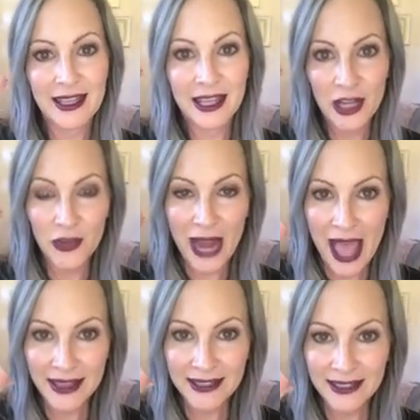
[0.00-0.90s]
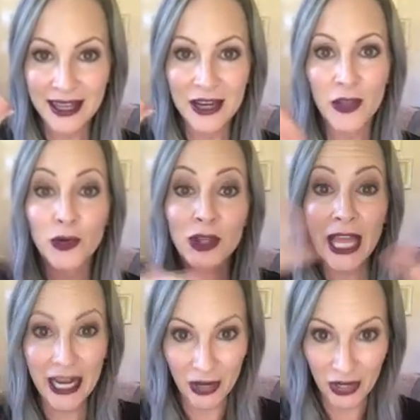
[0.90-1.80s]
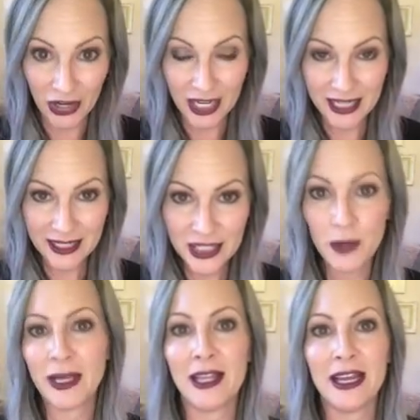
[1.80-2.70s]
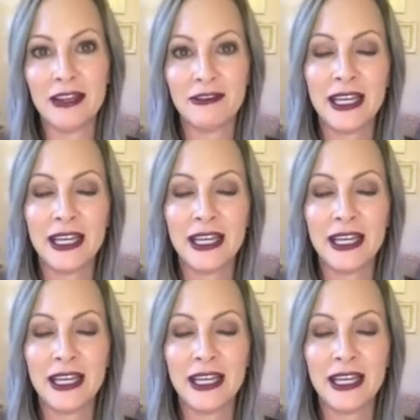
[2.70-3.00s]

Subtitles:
another hat, another layer to my life.